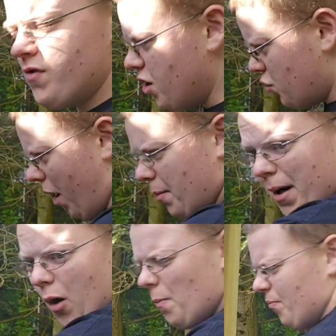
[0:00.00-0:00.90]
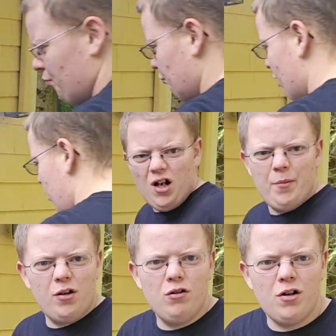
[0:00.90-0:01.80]
Swap them out. I've
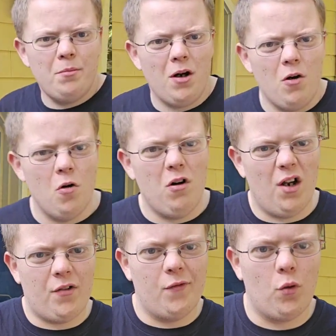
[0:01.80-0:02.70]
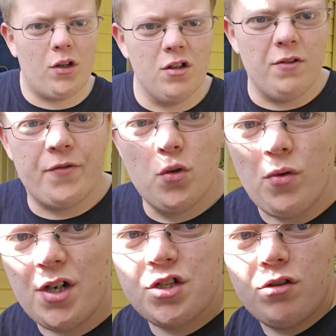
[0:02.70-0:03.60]
been cooking my whole life. I've worked in a few
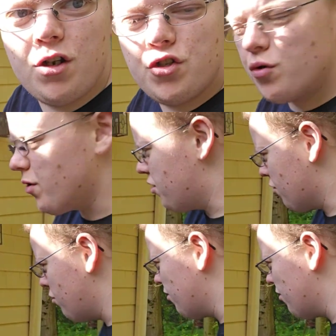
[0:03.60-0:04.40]
restaurants too as a cook.